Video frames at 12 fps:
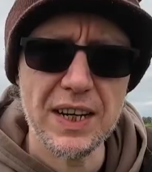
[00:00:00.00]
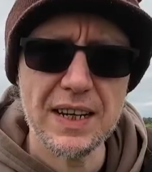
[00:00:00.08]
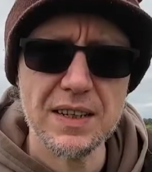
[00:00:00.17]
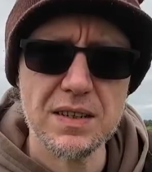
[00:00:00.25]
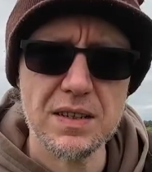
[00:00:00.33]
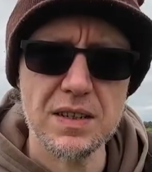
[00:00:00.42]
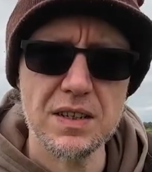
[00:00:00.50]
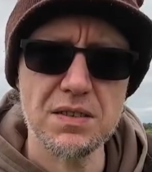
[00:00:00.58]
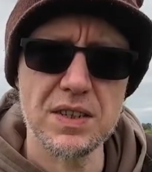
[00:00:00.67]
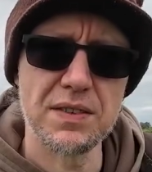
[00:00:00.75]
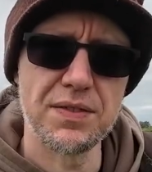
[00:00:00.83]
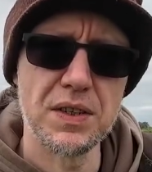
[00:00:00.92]
needed to
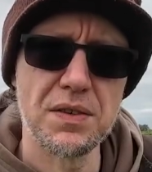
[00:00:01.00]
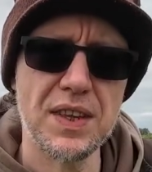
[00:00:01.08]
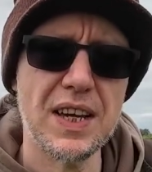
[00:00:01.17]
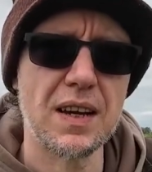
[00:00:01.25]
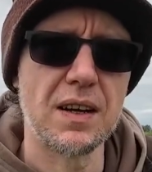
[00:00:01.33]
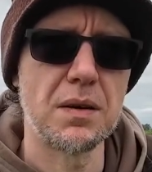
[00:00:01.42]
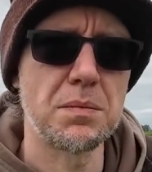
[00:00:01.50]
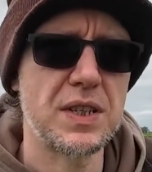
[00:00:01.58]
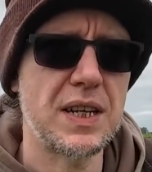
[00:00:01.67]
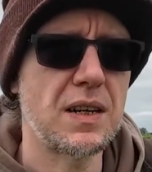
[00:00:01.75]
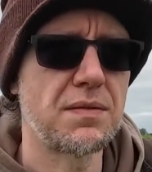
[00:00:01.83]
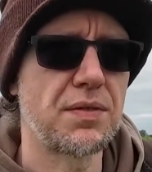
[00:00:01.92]
use it. If you think I'm
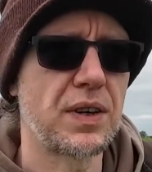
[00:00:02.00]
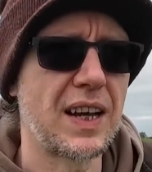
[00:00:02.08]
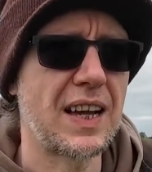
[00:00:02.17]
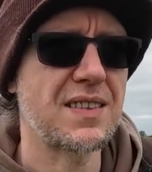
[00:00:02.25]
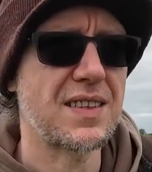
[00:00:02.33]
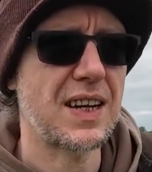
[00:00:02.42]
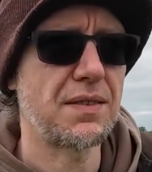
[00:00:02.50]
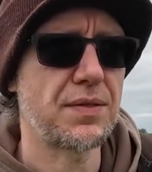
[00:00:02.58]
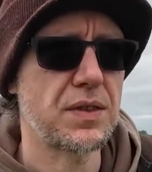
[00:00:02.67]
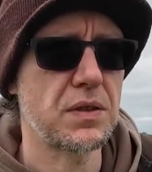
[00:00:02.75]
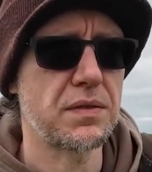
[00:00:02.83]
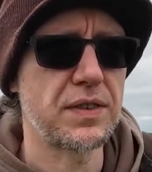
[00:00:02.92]
set up for a landscape
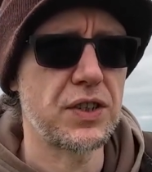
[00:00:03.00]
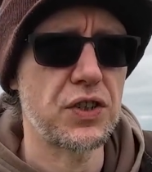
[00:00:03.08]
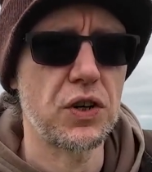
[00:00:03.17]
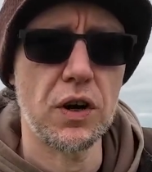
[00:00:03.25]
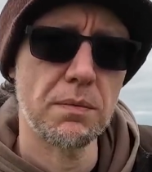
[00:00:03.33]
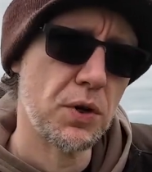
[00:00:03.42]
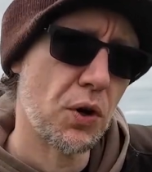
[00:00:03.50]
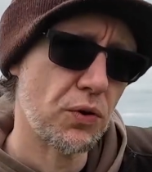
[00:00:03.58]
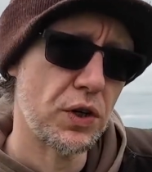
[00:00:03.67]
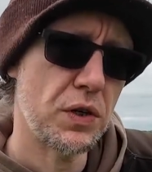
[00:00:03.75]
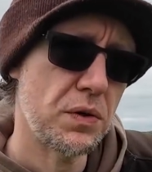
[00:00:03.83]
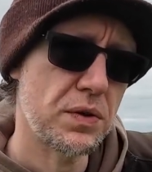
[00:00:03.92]
photography shot, I'm not
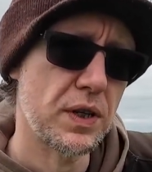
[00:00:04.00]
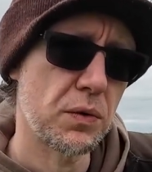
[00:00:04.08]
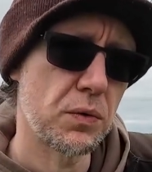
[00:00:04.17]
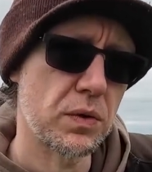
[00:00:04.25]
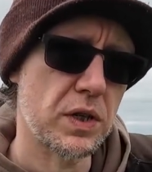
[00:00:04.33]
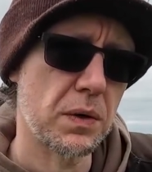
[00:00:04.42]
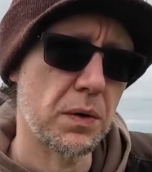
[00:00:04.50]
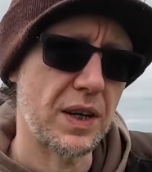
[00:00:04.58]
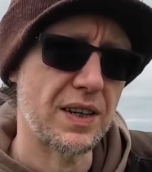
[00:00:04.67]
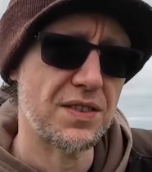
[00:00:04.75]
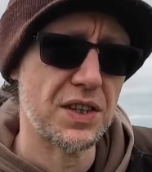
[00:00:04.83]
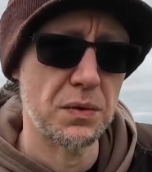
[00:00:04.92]
using auto
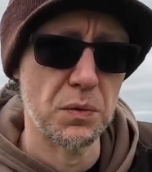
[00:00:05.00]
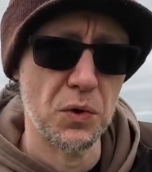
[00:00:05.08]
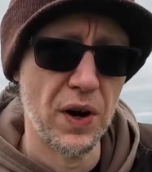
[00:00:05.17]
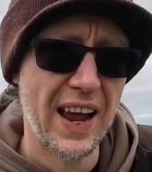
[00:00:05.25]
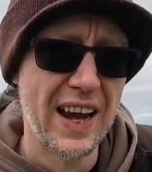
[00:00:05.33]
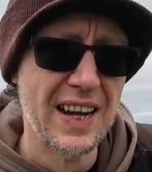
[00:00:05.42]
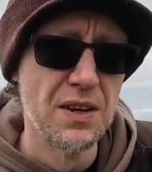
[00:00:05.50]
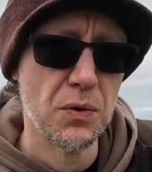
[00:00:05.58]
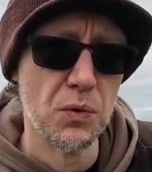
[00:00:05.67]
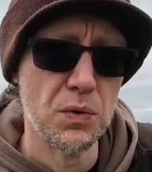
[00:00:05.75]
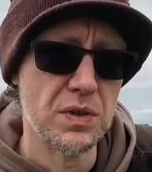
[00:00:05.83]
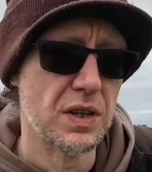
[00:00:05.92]
ISO or any
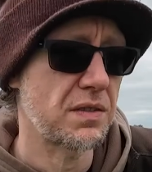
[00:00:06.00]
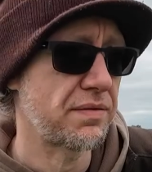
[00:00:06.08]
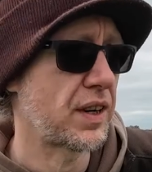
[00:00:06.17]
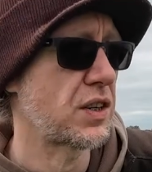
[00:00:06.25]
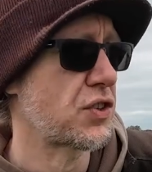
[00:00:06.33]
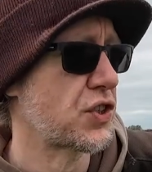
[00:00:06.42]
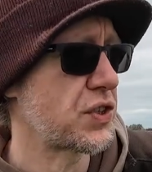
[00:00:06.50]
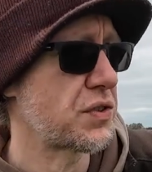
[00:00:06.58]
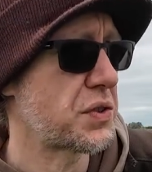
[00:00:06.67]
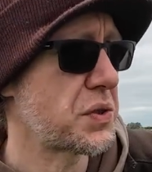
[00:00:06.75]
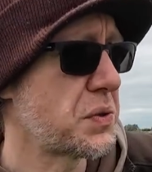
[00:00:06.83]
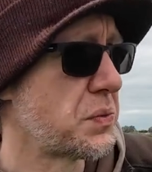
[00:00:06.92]
auto function
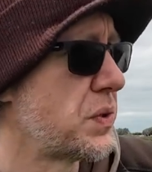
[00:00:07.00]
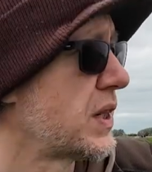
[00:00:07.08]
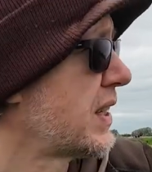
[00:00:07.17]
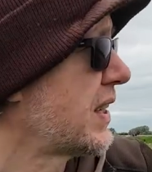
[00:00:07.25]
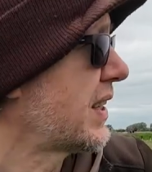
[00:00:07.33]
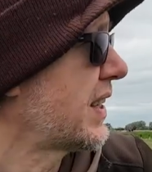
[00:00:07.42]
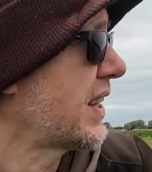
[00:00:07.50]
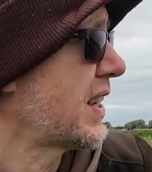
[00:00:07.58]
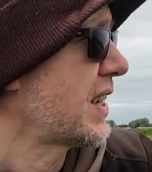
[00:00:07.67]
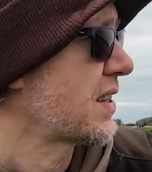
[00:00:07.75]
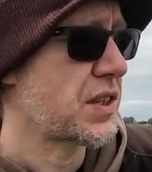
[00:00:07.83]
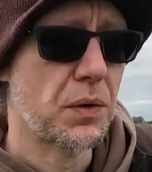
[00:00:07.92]
at all.
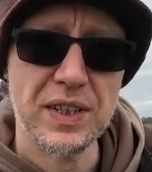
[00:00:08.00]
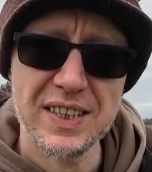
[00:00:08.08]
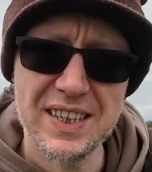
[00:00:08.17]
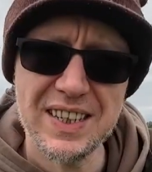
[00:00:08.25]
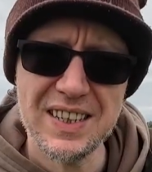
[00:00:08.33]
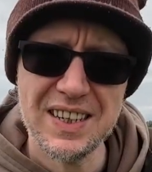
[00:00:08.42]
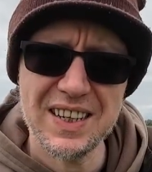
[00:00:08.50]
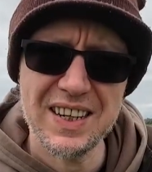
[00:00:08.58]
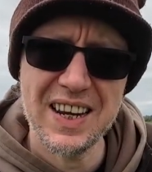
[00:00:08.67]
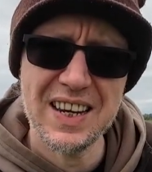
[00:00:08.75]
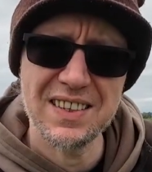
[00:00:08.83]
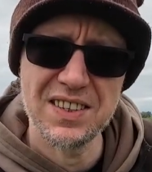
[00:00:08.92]
So I didn't
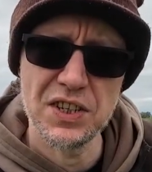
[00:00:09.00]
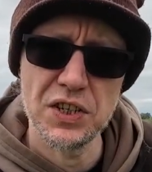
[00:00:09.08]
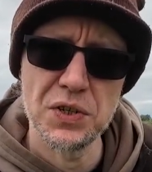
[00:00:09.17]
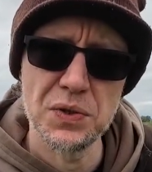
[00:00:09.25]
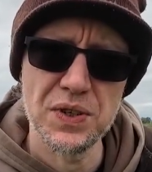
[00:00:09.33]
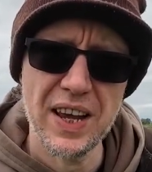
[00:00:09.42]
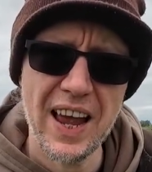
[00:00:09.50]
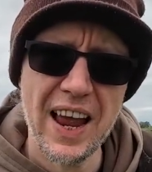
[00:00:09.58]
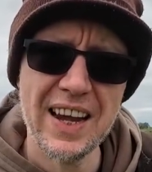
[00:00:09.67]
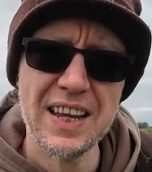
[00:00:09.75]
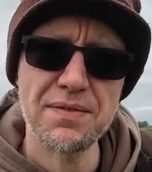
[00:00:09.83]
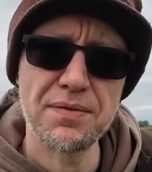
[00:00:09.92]
need to use
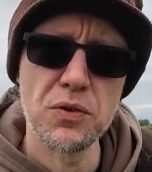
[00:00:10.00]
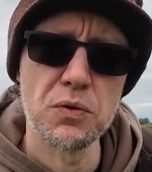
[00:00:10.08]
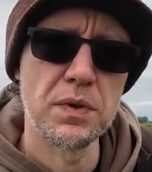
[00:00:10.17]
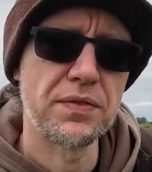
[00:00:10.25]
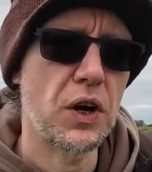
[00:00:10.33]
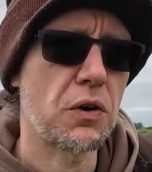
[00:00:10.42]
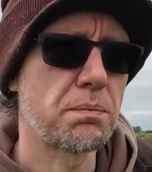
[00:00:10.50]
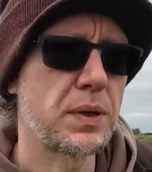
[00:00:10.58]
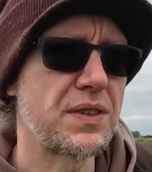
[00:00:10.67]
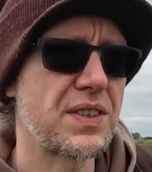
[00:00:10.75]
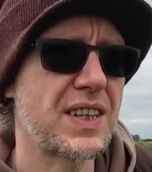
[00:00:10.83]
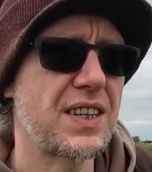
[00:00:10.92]
any form of
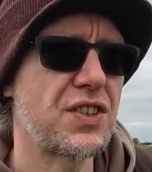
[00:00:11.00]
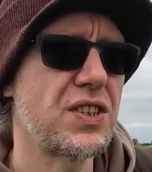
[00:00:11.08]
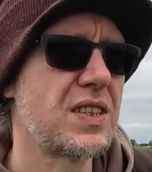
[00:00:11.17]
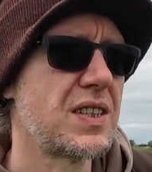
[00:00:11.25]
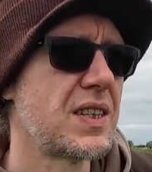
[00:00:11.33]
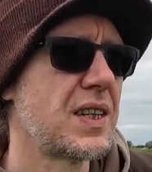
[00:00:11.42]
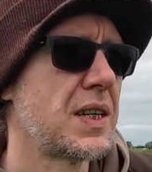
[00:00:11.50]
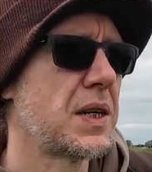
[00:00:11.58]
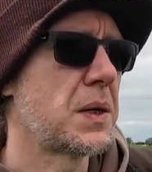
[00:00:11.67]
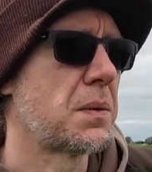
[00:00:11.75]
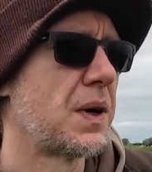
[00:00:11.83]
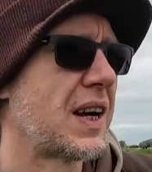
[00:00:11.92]
compensation.
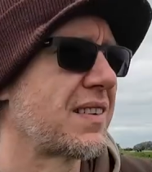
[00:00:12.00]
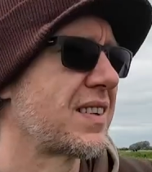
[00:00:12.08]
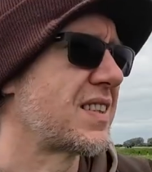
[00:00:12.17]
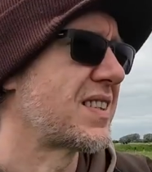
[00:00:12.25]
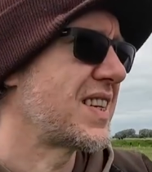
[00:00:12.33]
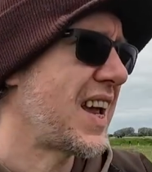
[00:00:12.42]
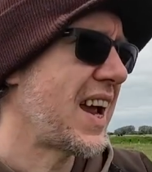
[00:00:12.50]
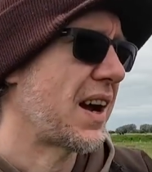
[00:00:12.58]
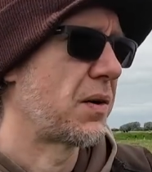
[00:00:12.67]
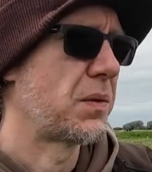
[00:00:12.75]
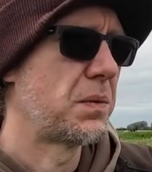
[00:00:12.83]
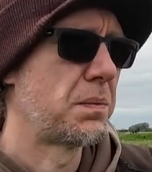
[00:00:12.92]
Whereas
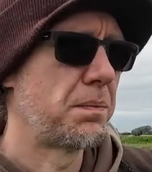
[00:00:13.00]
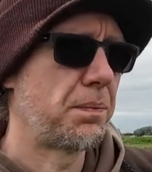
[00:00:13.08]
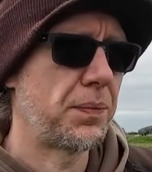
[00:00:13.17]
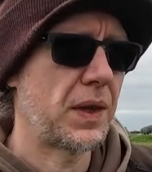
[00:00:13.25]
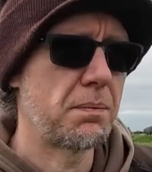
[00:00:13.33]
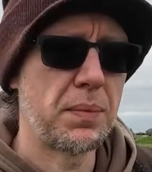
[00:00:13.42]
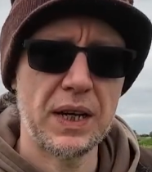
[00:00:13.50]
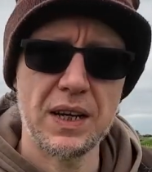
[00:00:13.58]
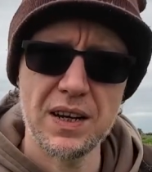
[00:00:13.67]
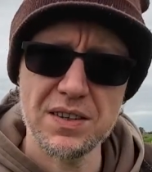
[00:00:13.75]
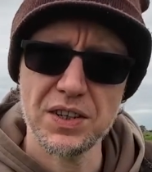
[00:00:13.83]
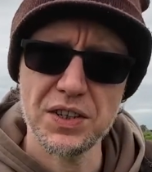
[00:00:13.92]
now,
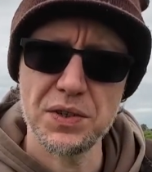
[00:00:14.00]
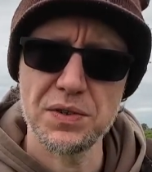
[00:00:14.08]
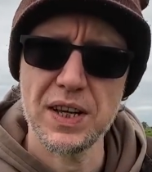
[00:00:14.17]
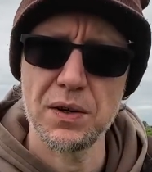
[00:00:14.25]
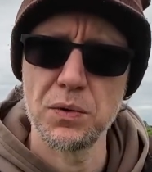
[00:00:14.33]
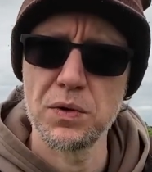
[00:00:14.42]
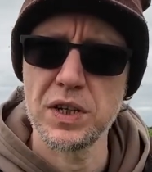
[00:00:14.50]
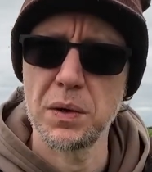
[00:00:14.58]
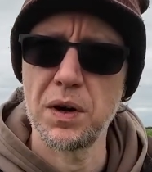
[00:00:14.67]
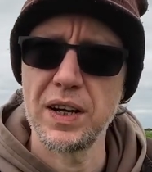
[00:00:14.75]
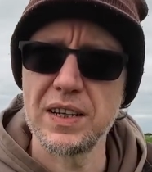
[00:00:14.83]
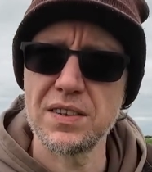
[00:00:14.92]
because I use that
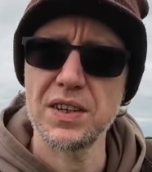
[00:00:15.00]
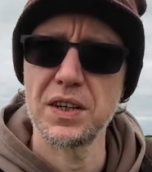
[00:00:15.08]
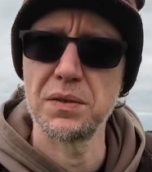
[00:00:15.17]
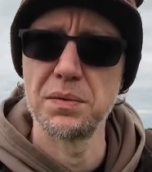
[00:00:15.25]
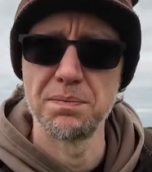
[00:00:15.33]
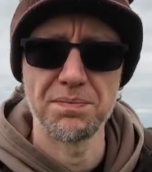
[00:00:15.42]
auto ISO,